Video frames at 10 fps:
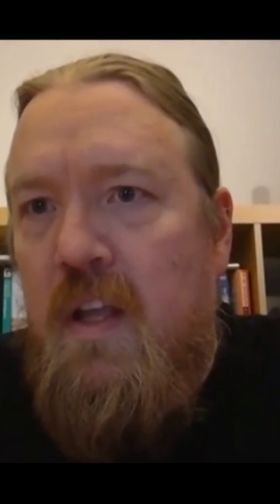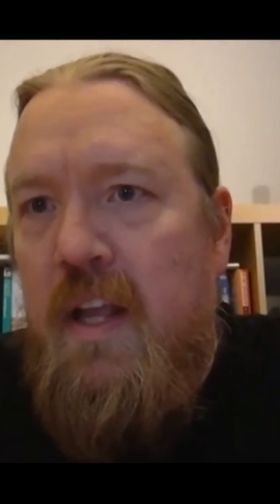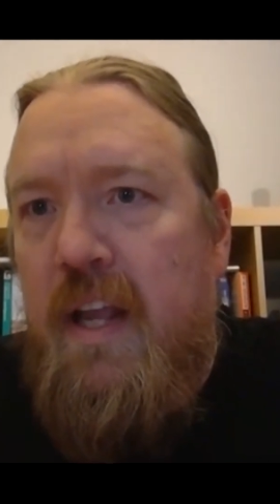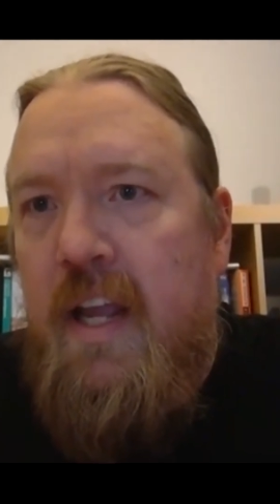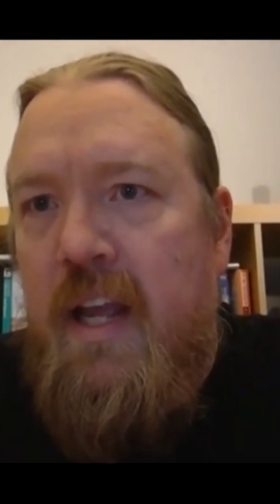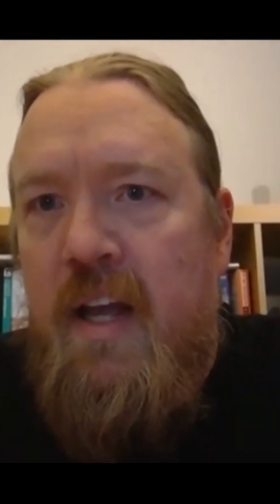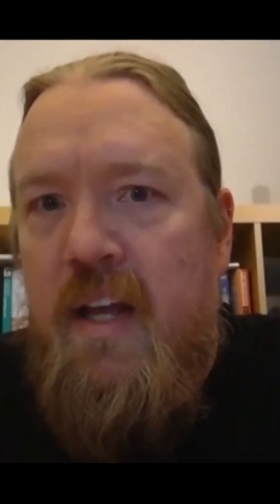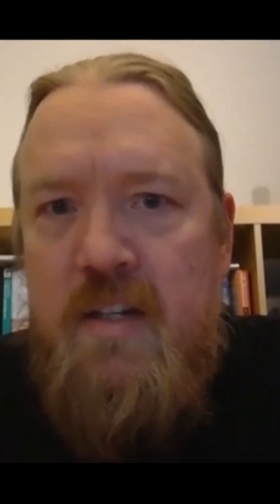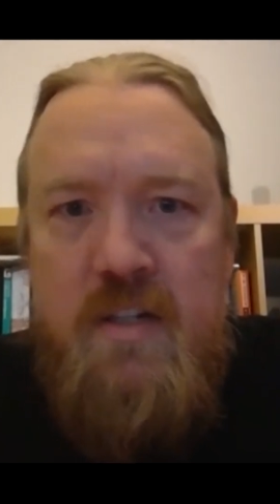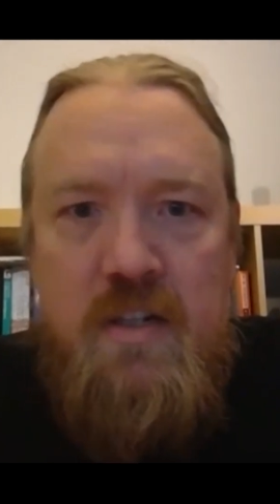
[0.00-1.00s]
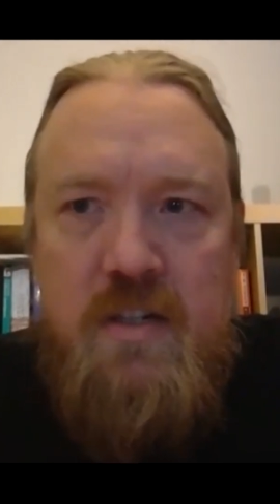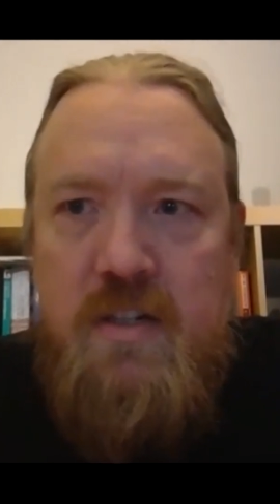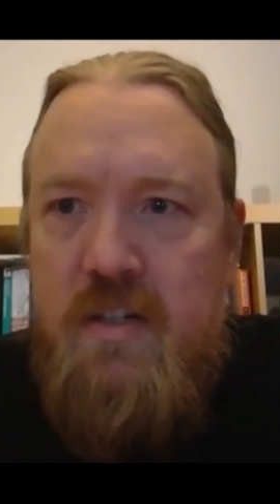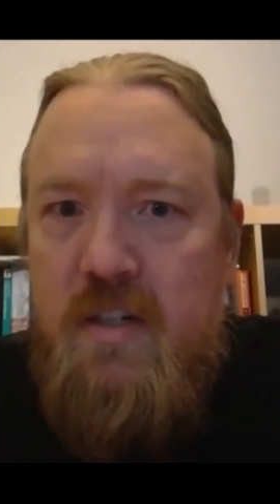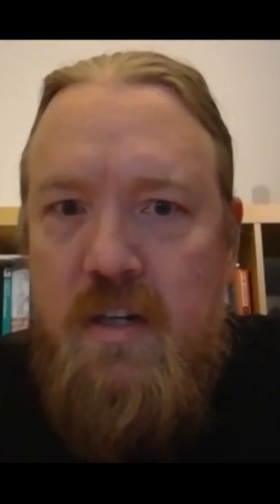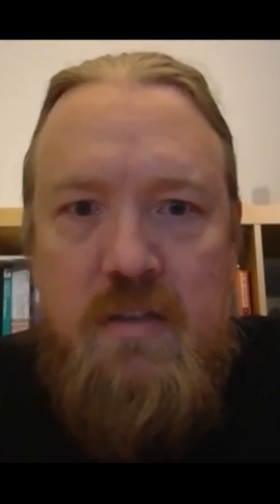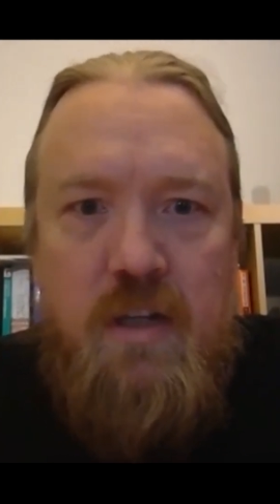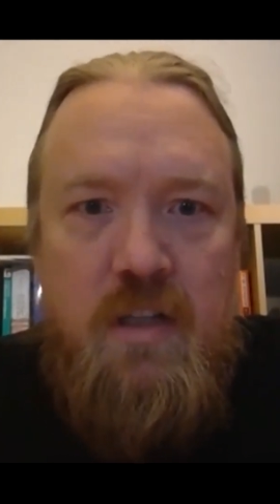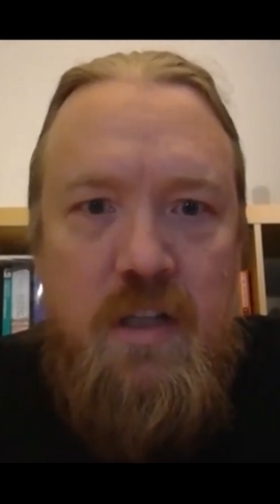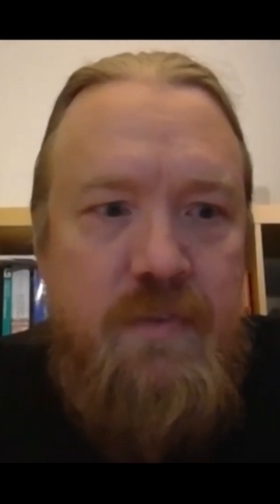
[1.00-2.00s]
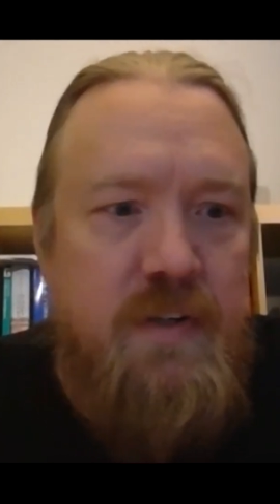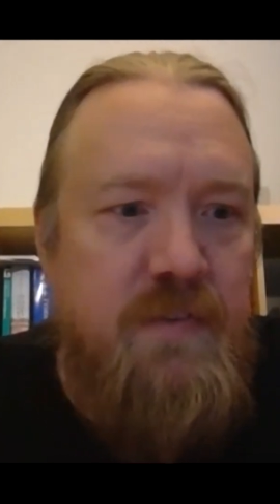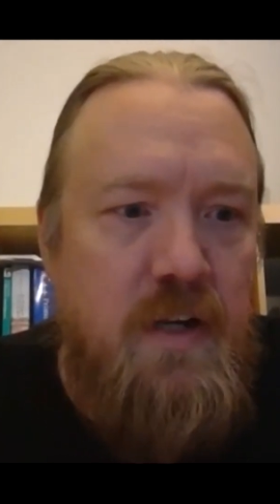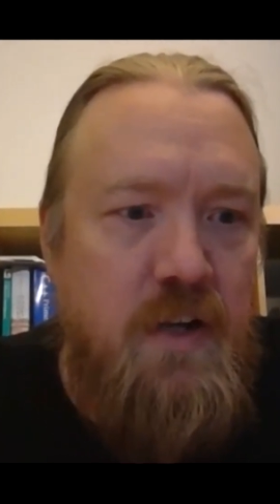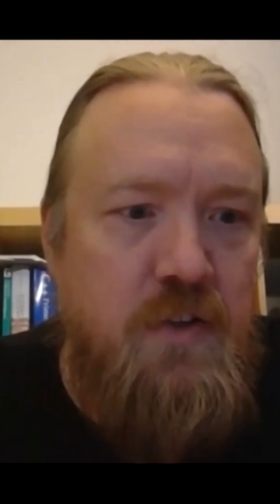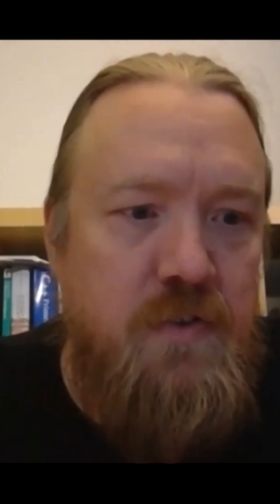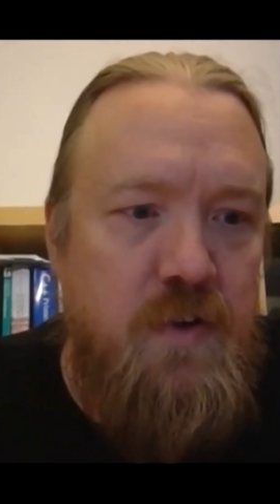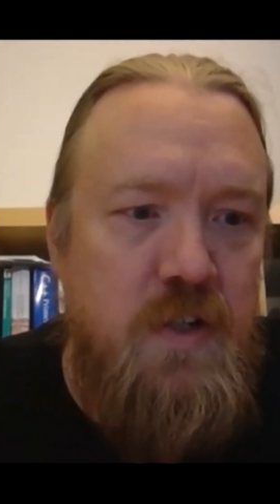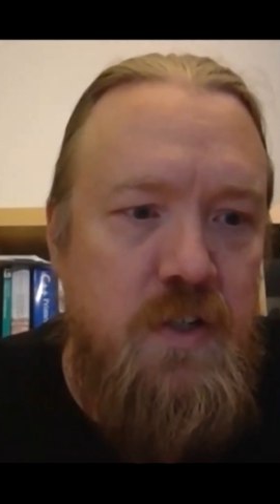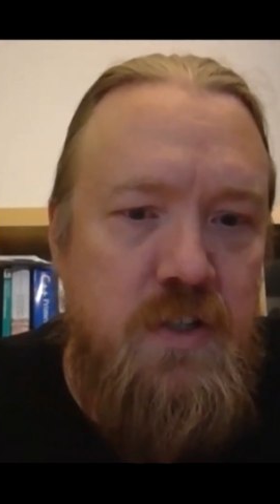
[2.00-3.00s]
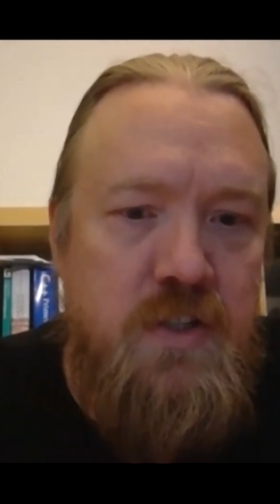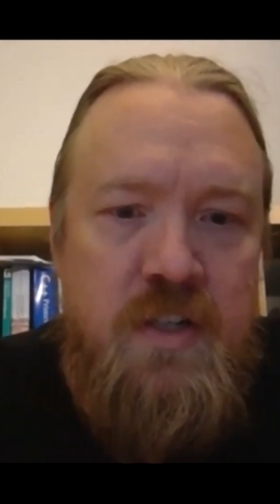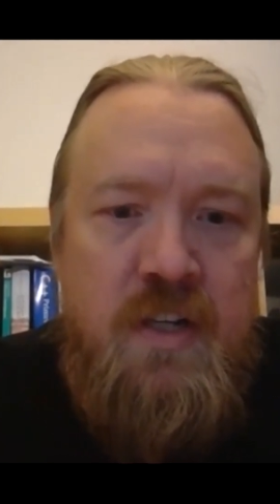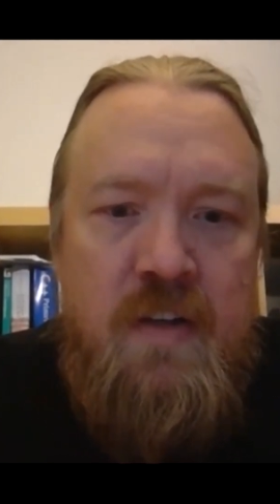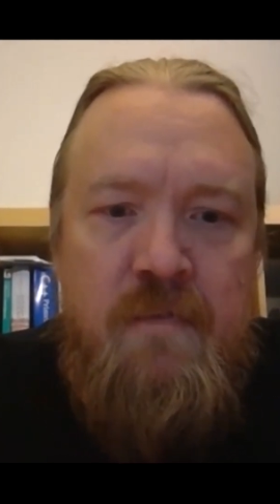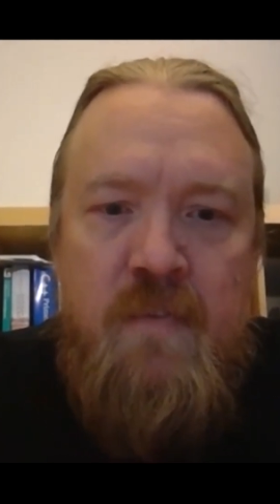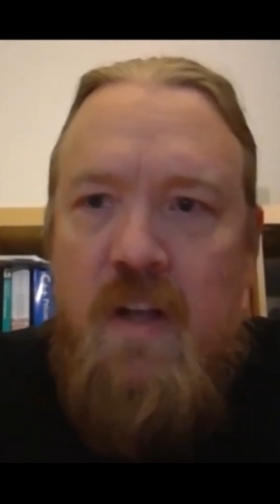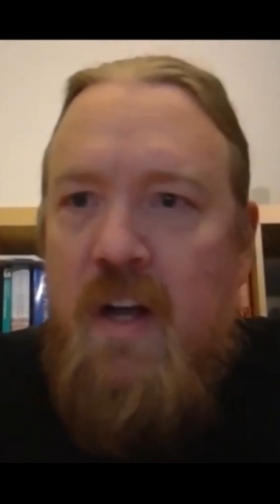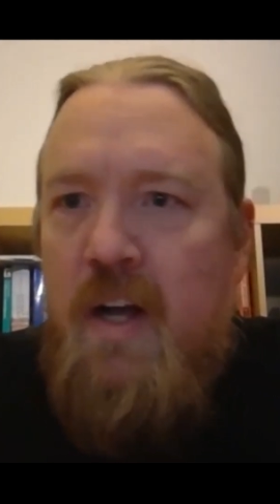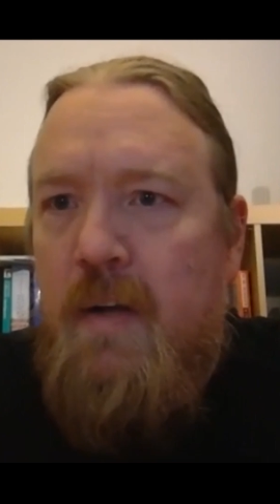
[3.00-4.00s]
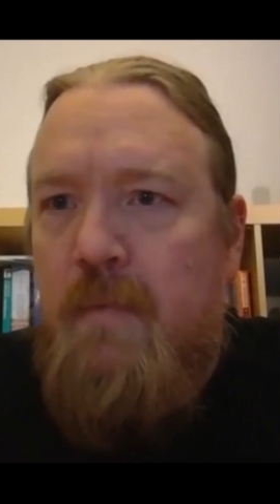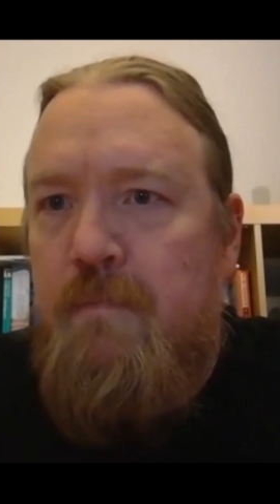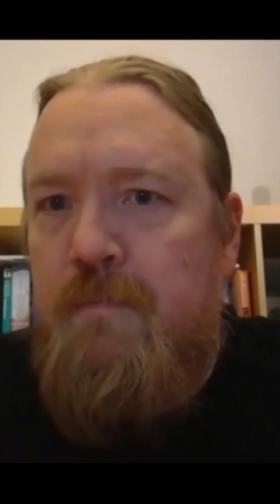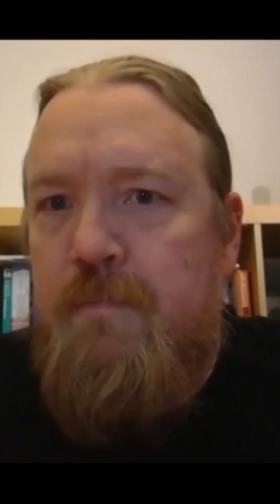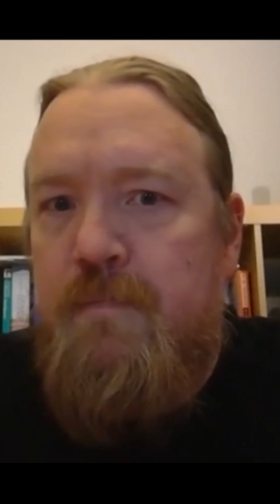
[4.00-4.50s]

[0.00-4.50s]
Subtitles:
and I'll talk a little bit about us first. Um,